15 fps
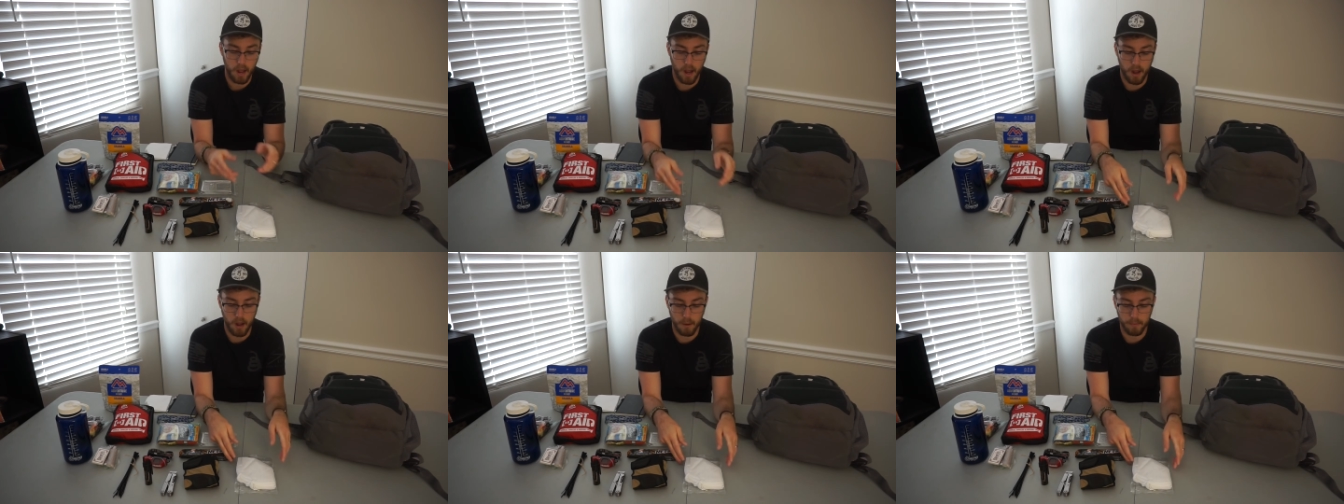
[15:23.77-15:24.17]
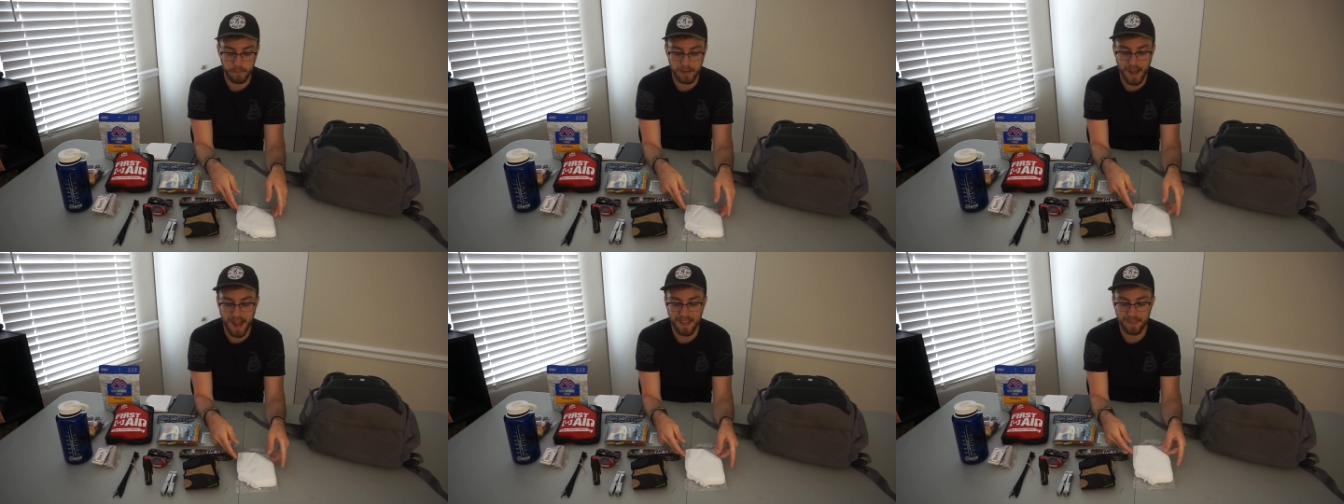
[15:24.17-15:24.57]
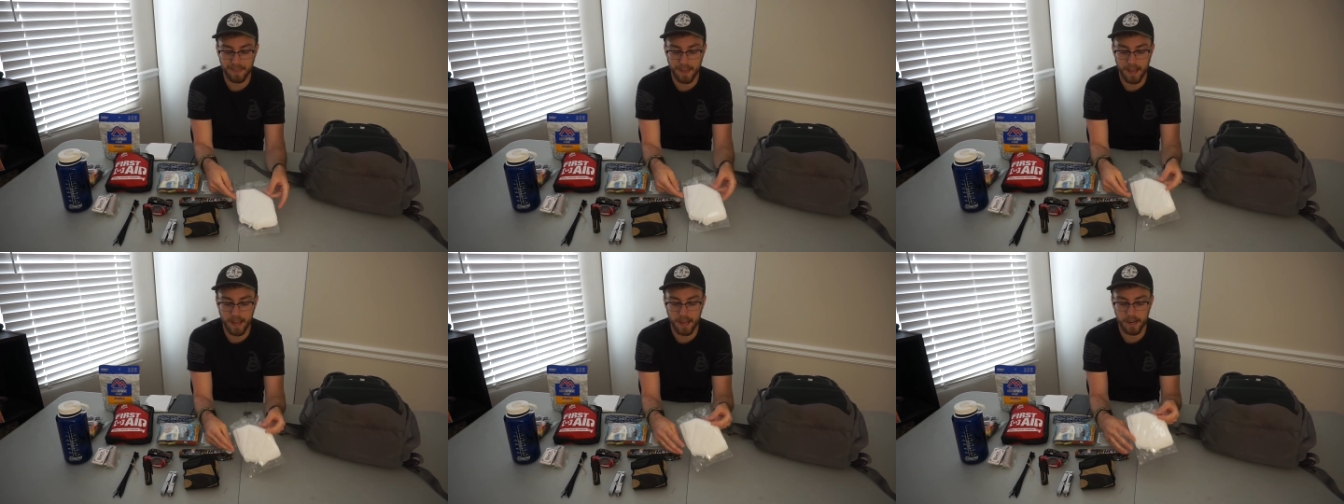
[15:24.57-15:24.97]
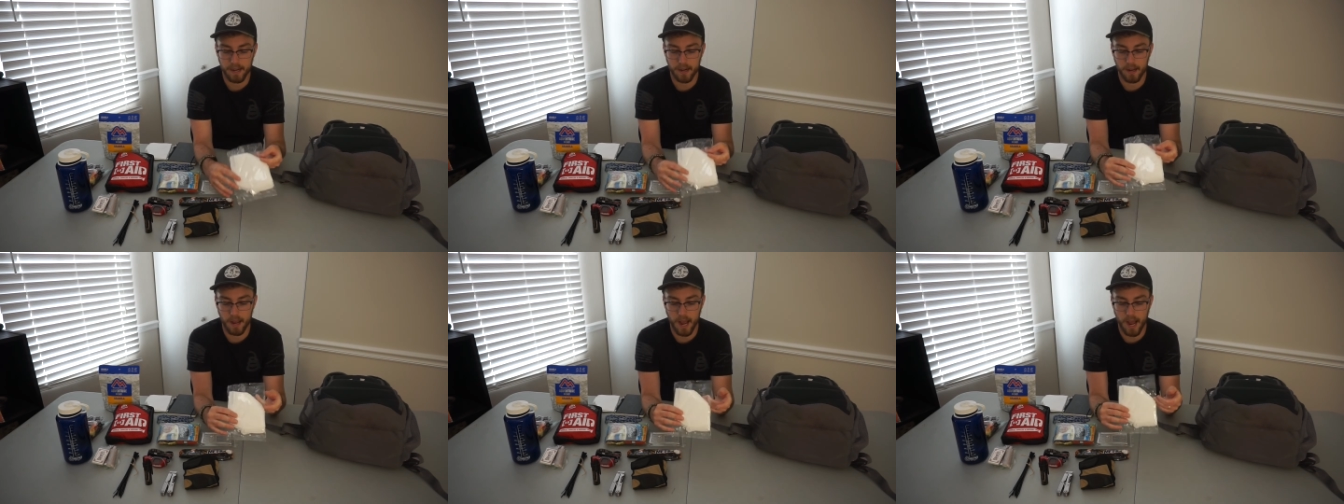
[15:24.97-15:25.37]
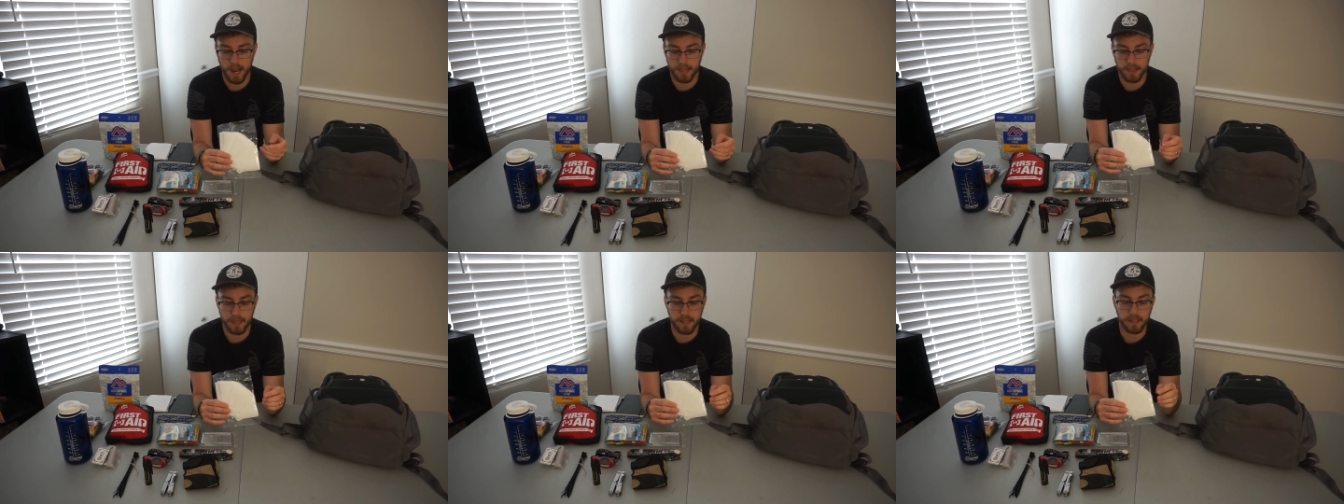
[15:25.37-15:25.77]
Not that I
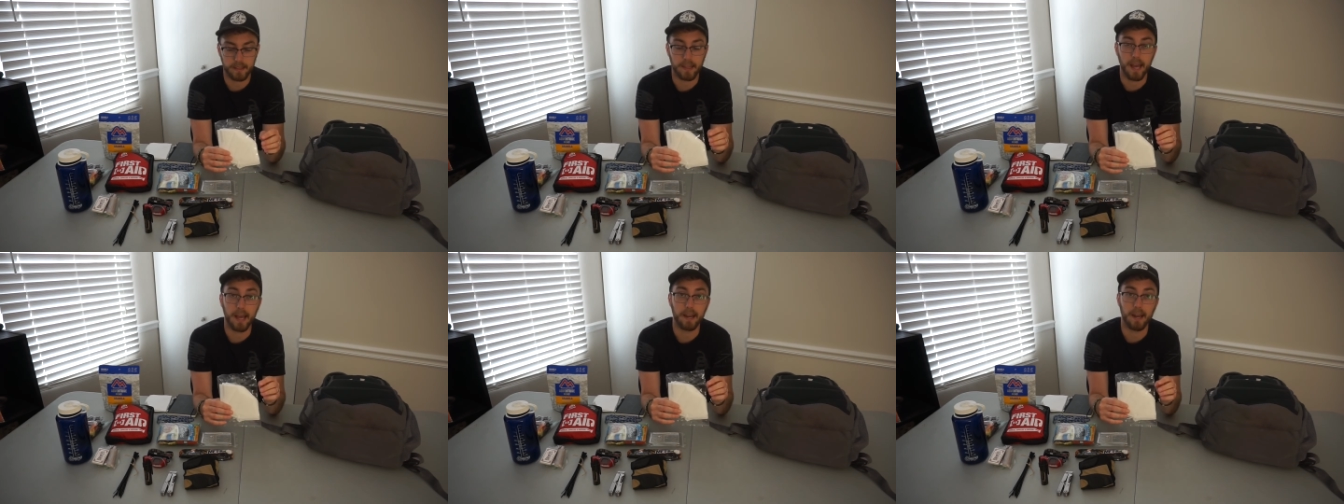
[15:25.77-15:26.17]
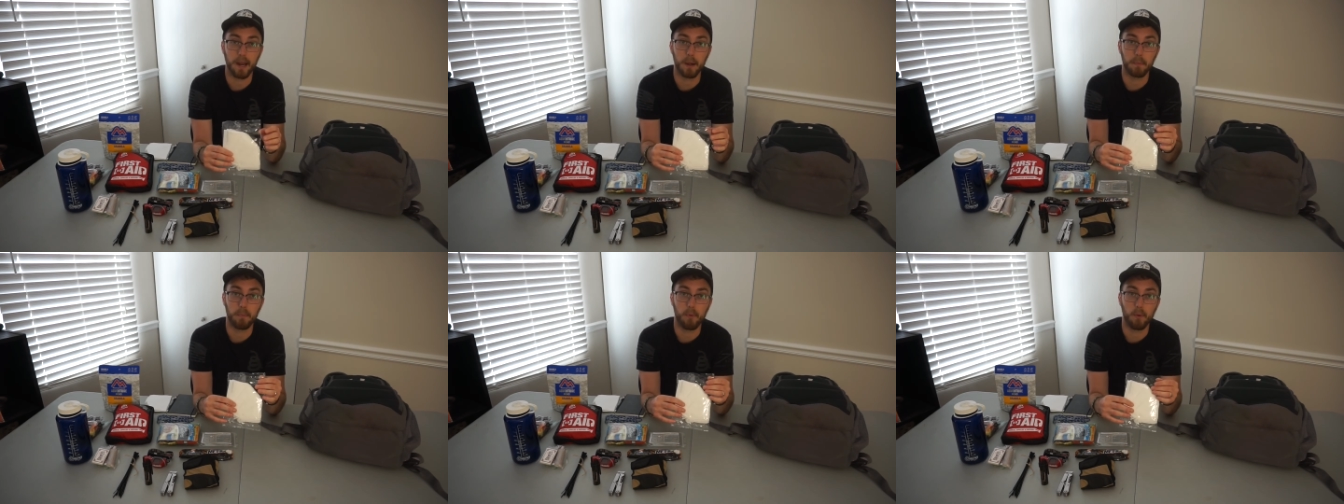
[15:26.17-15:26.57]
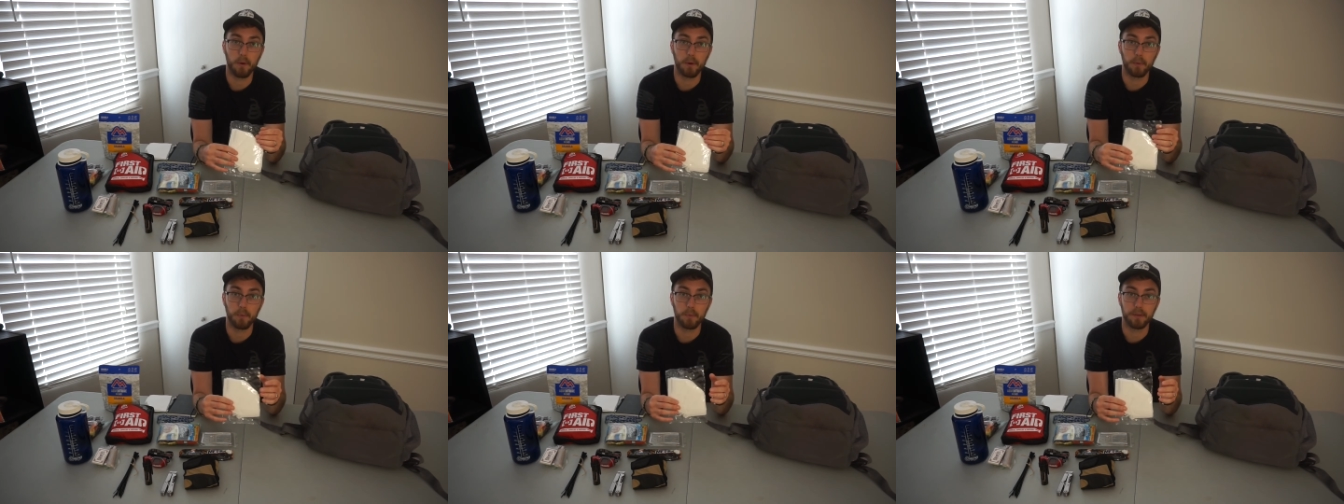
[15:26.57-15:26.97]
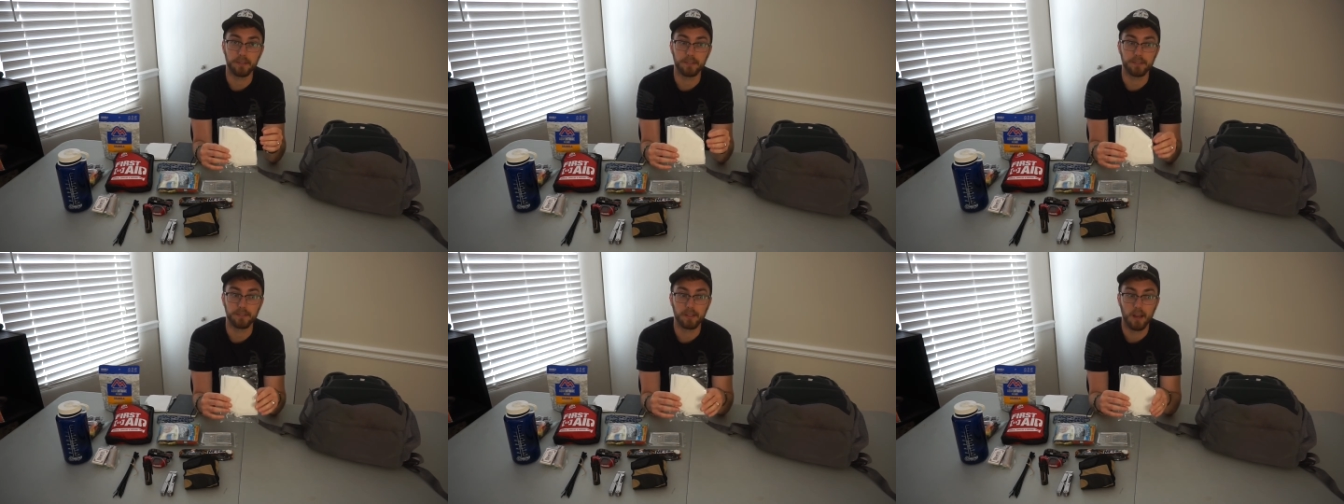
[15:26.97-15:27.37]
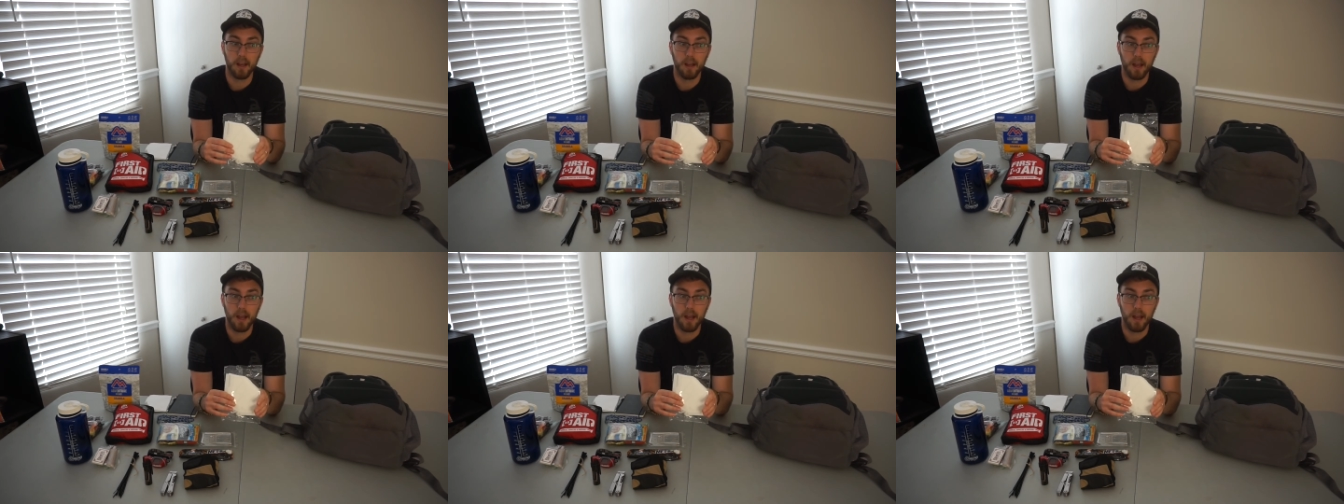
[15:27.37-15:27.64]
think that airport was